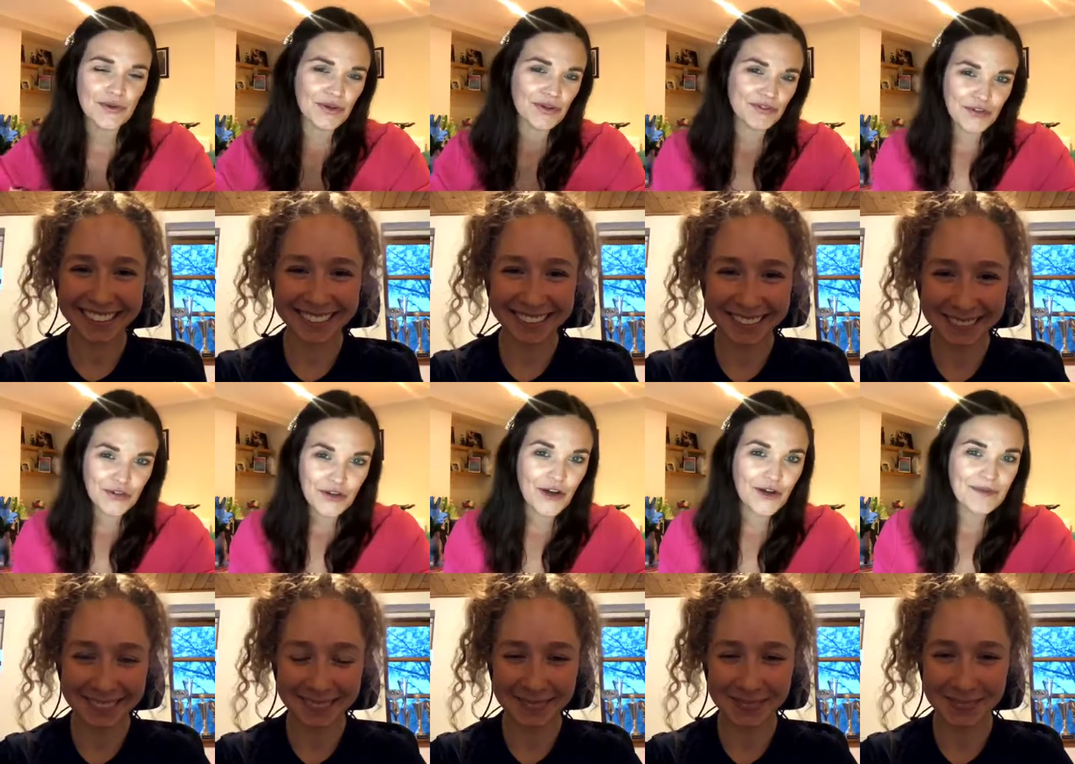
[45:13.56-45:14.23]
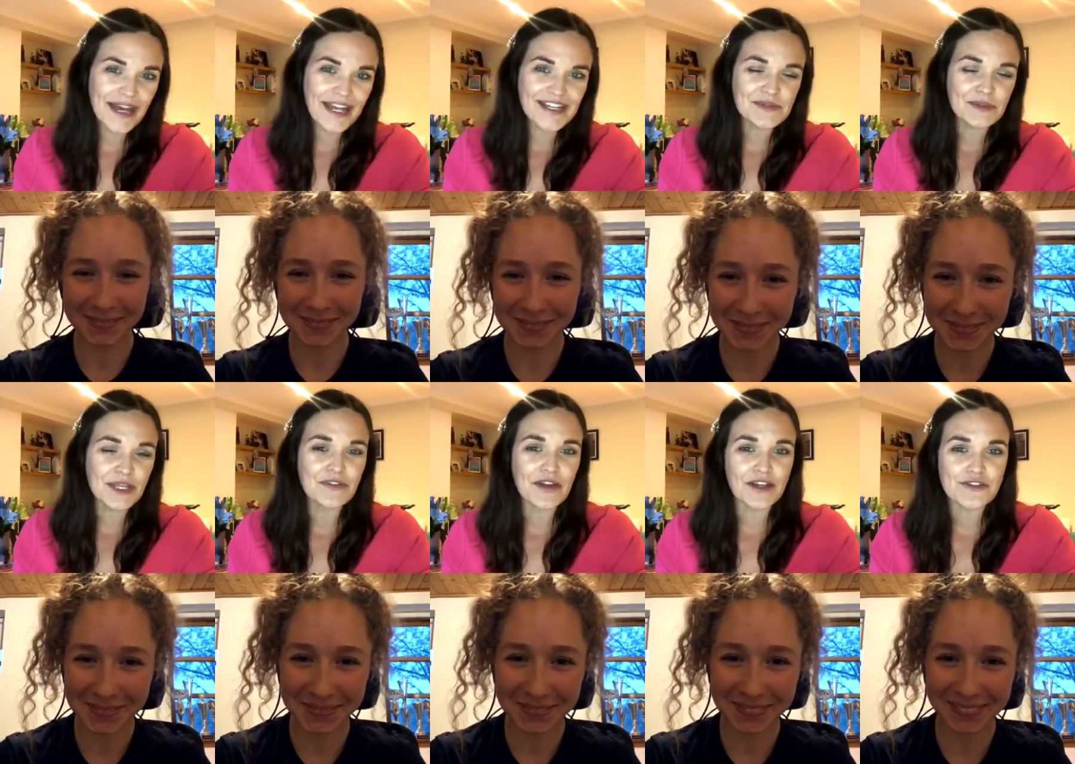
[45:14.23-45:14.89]
Speaker 1: of your comments. We
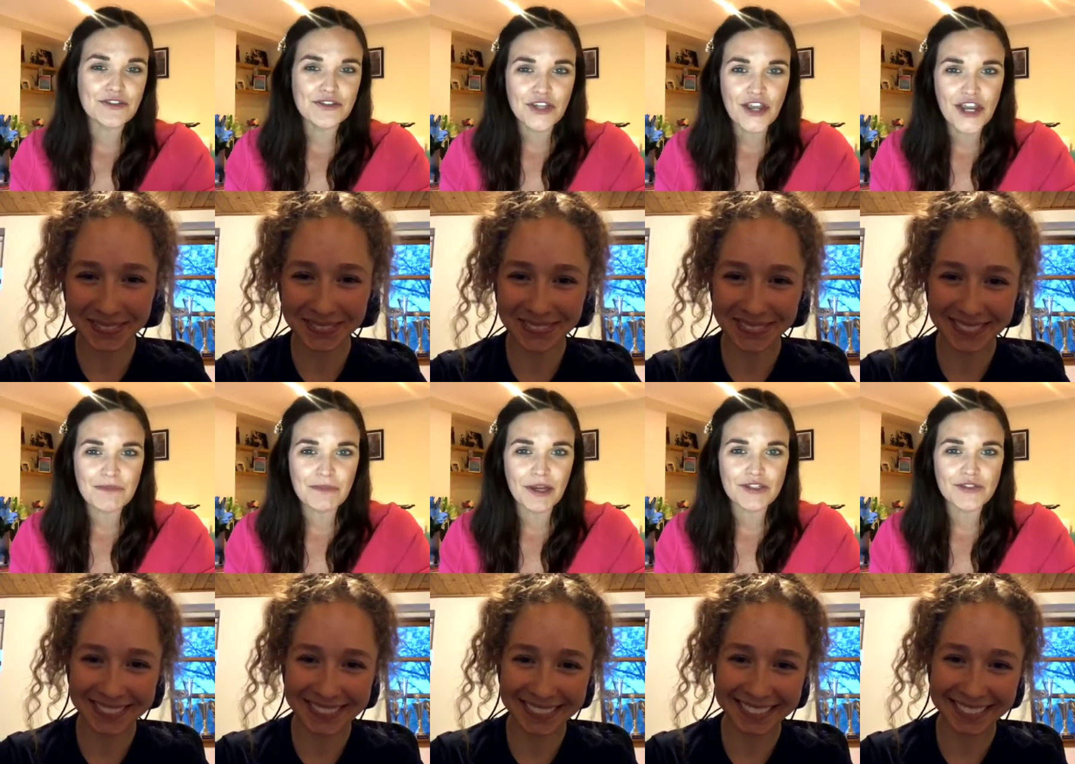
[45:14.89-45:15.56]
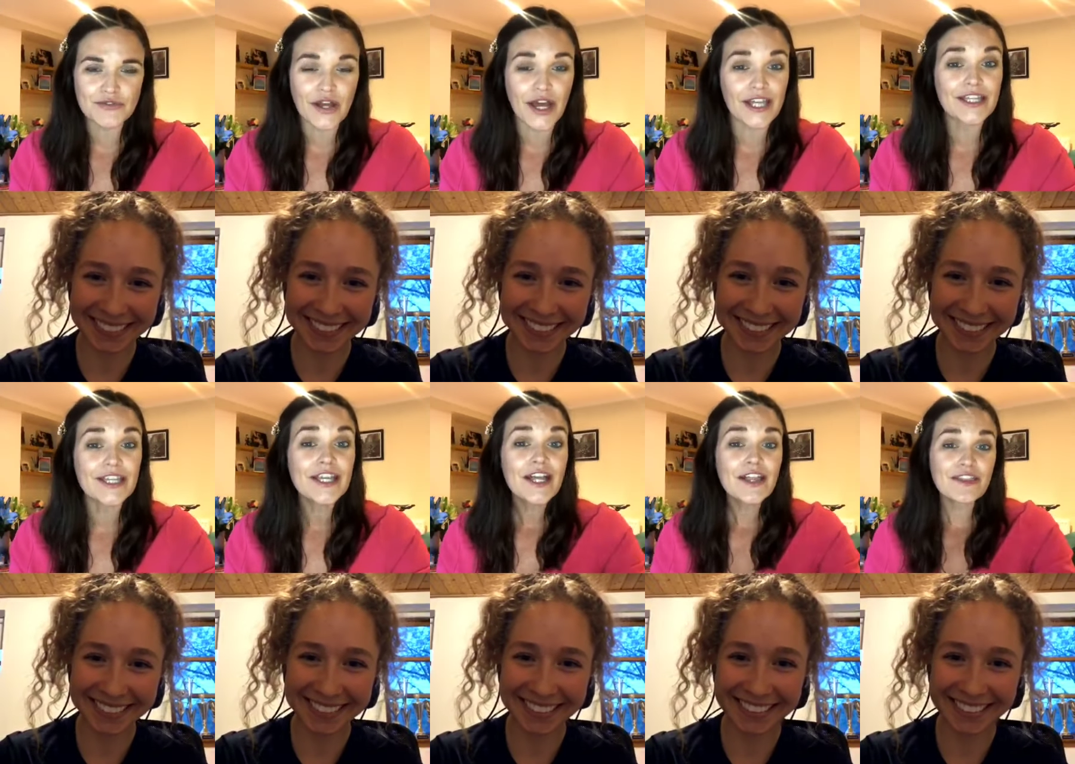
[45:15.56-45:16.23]
have had so much fun.
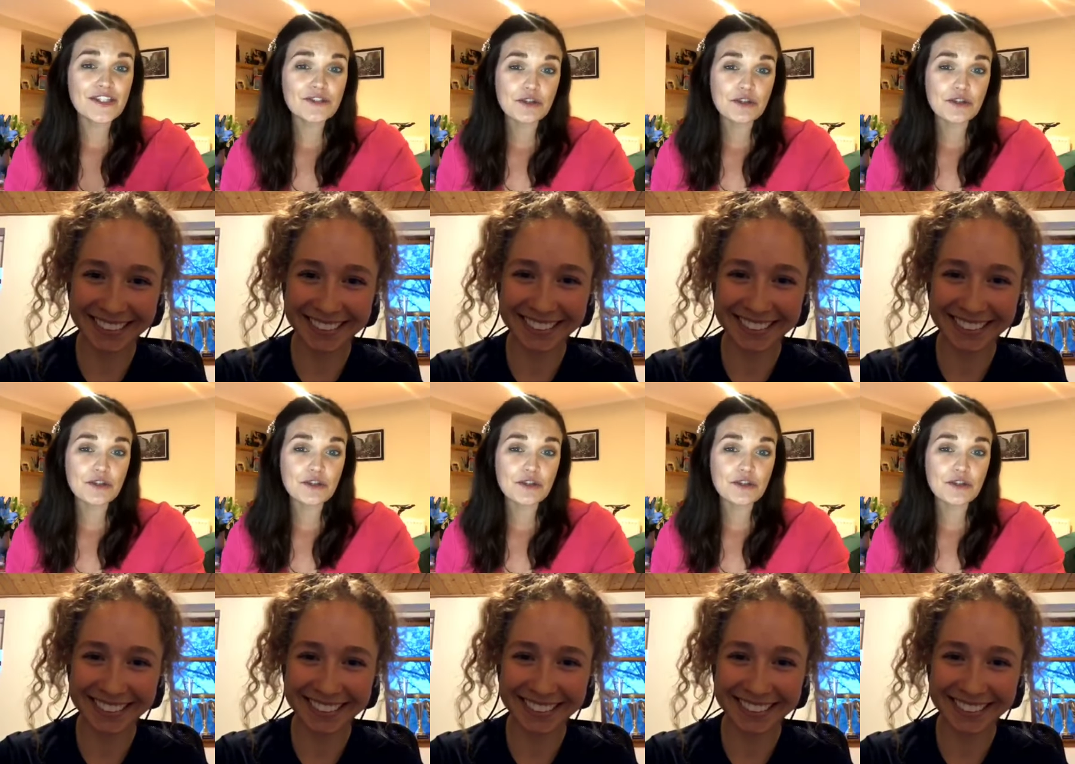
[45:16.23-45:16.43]
This will